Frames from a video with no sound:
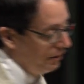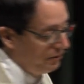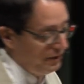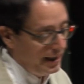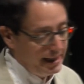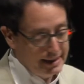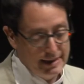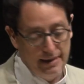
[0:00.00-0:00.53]
the
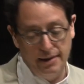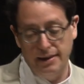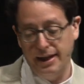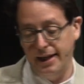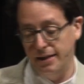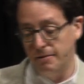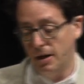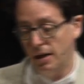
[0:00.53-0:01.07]
fact
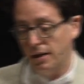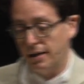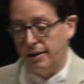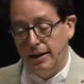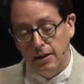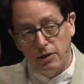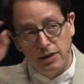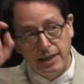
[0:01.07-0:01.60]
that the
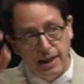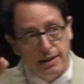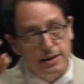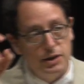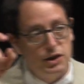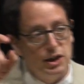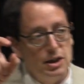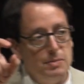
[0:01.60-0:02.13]
leaders get
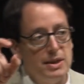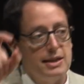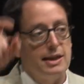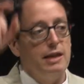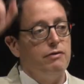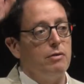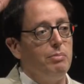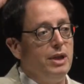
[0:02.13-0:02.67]

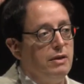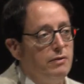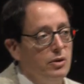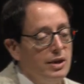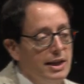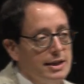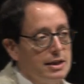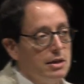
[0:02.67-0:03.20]
legitimacy from being
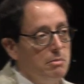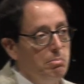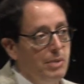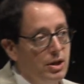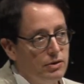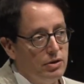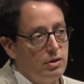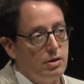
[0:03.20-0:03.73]
viewed as
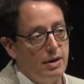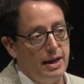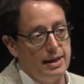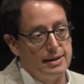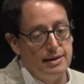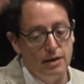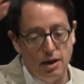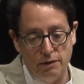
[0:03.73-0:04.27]

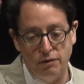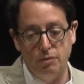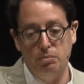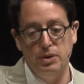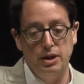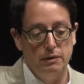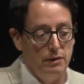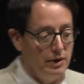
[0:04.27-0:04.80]
meritocrats, not from
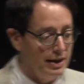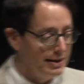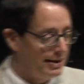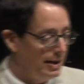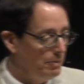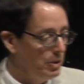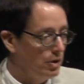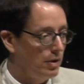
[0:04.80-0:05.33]
being viewed as
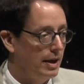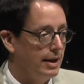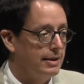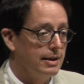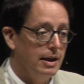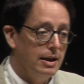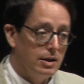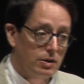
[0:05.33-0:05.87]

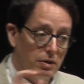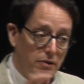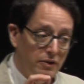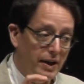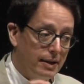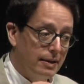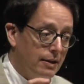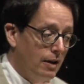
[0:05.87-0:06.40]
Democrats. So, in
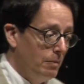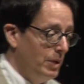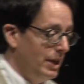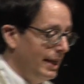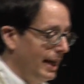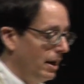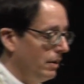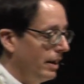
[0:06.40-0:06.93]
fact, the
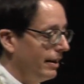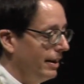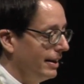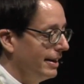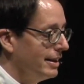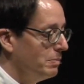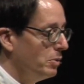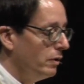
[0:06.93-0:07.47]
government now, I
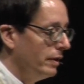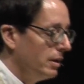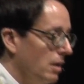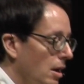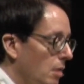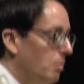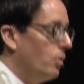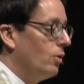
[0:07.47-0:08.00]
think, is moving
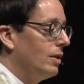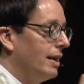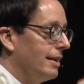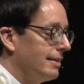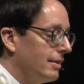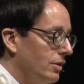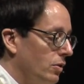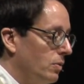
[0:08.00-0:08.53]
more or
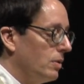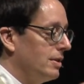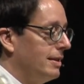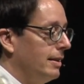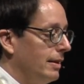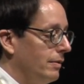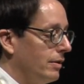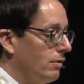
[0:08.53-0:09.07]
less
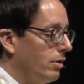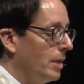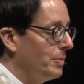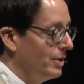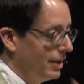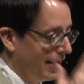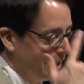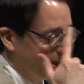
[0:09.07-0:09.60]
towards dealing with
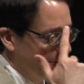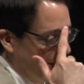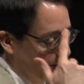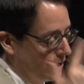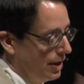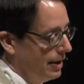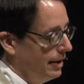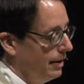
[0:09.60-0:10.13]
corruption. I
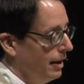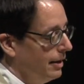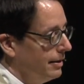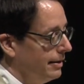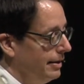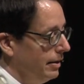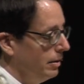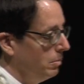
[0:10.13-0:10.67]
expect China
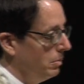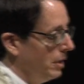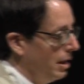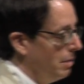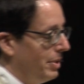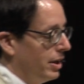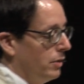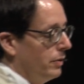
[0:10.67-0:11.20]
to deal
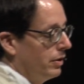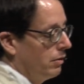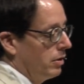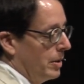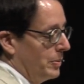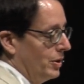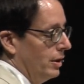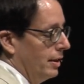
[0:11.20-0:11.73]
better with
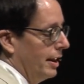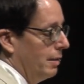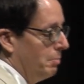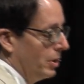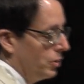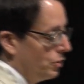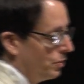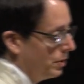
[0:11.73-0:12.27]
corruption than
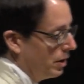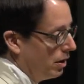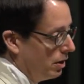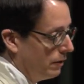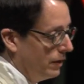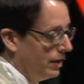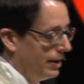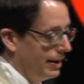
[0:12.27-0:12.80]

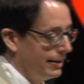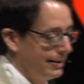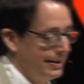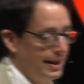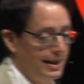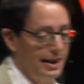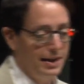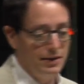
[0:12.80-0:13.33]
Montreal over the next
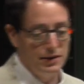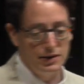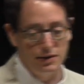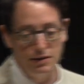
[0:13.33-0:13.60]
decade or